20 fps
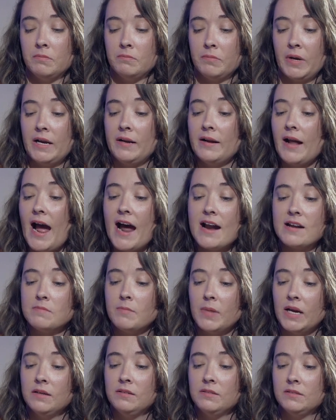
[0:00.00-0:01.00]
being
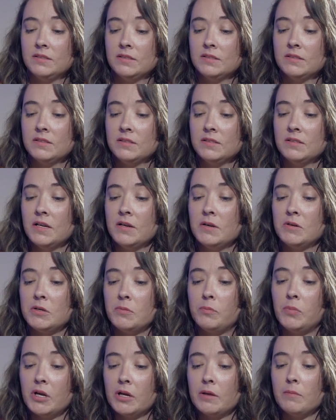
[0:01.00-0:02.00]
adamant to
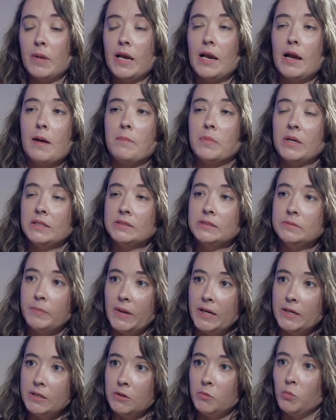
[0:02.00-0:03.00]
bringing me up in the
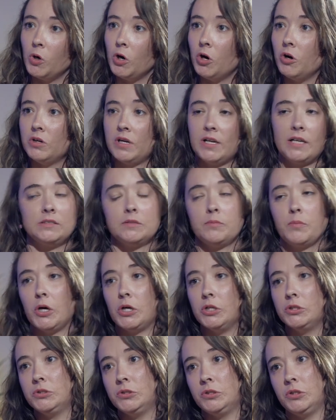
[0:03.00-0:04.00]
speaking world as
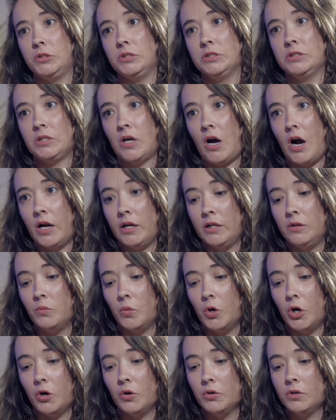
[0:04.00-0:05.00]
opposed to the signing
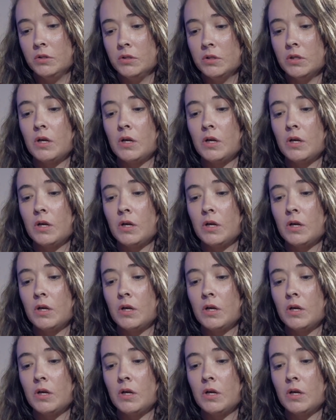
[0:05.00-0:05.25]
world,